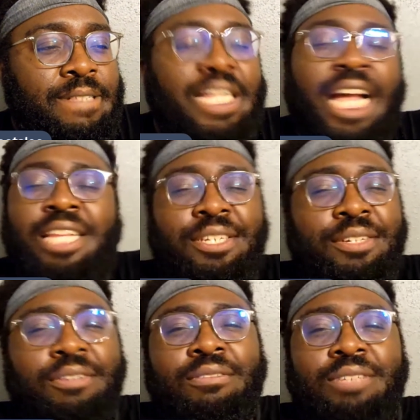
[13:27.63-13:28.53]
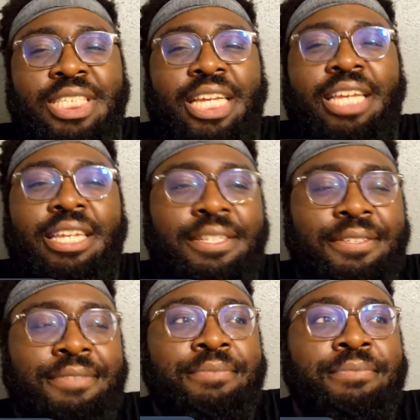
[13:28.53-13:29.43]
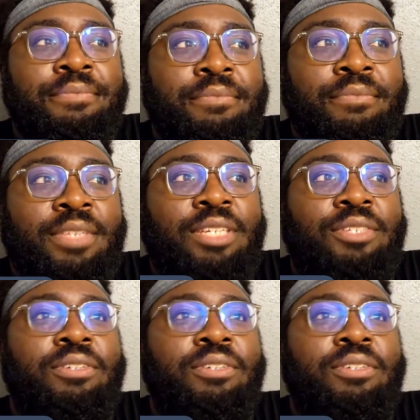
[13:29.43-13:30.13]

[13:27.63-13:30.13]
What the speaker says: I could see Cora Jade. Because